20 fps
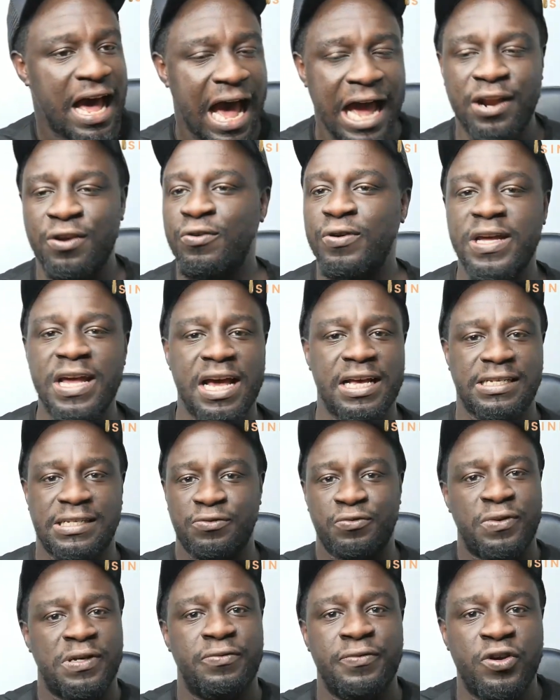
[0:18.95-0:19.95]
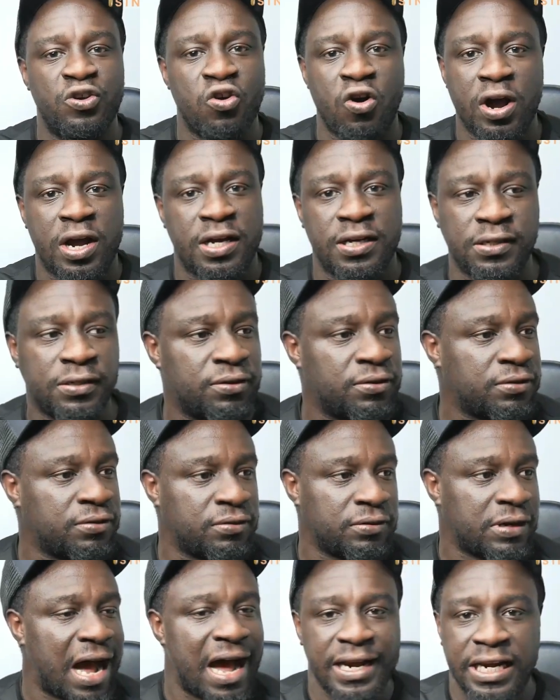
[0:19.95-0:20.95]
I know, yes, we all
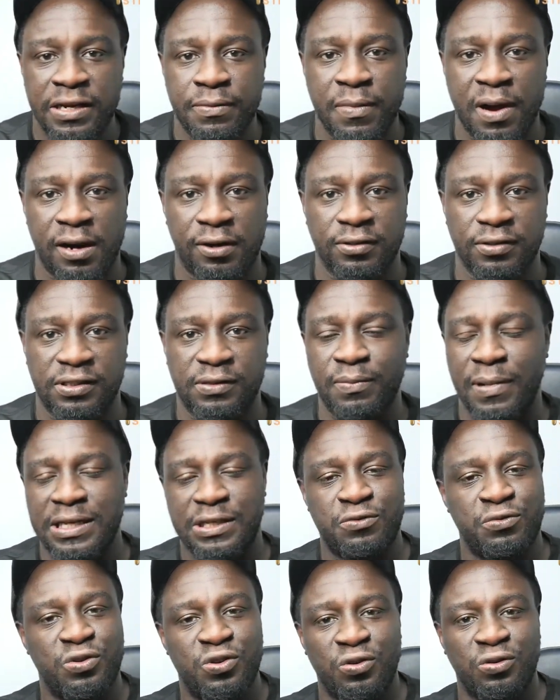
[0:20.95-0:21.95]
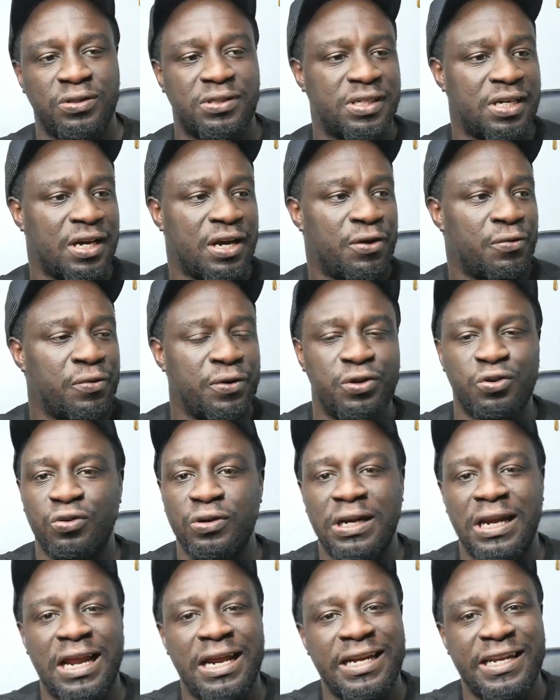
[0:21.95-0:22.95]
kill animals, but we don't
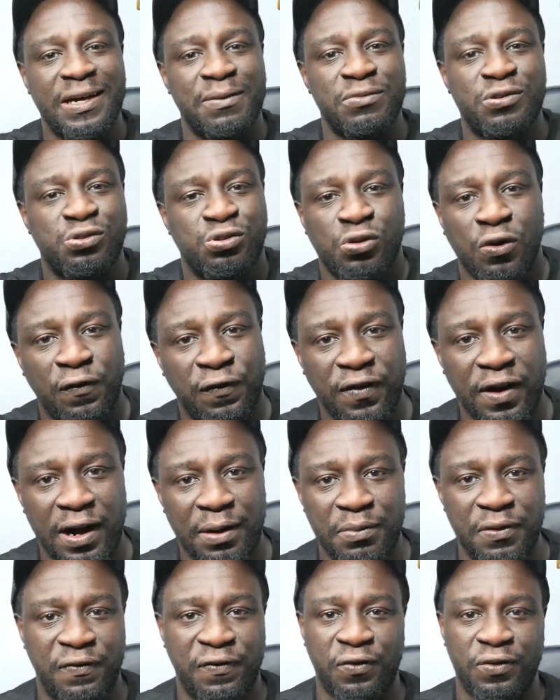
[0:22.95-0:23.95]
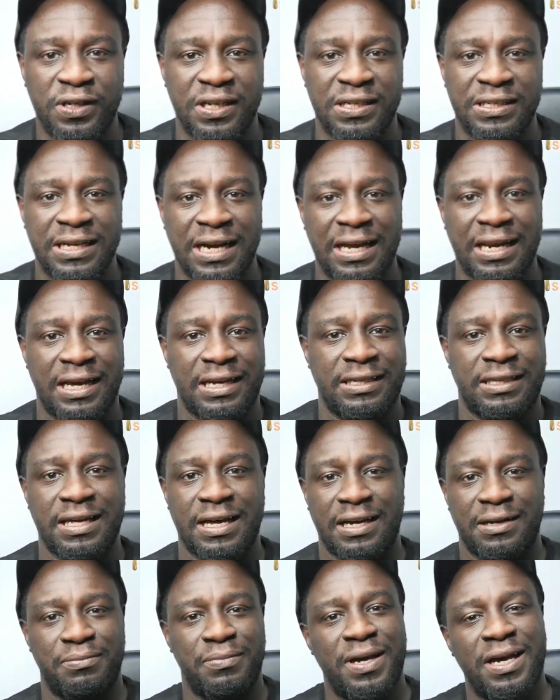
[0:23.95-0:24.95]
let them suffer before they die like
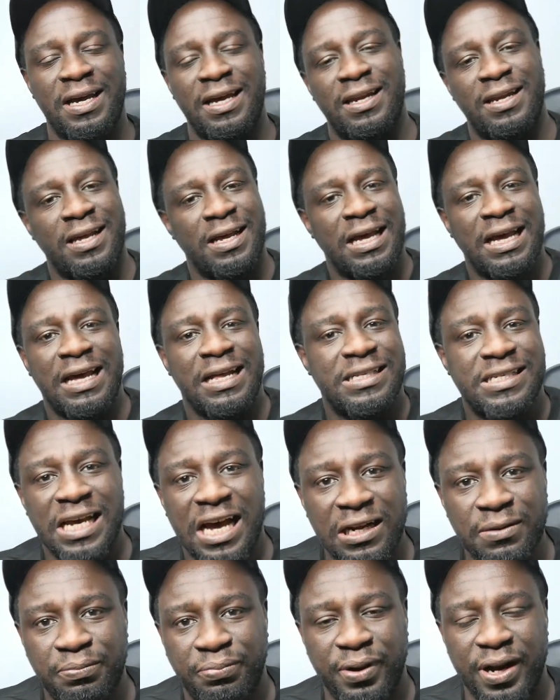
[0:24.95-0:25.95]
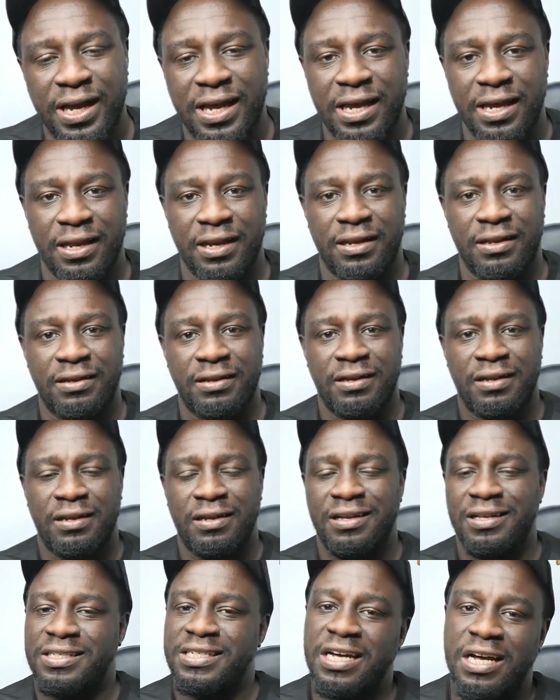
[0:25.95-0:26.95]
that. Man, it's heartbreaking.
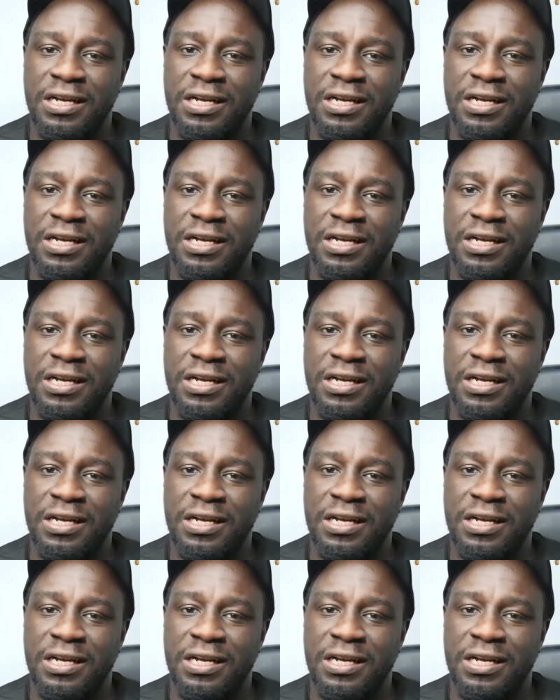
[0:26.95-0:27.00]
It's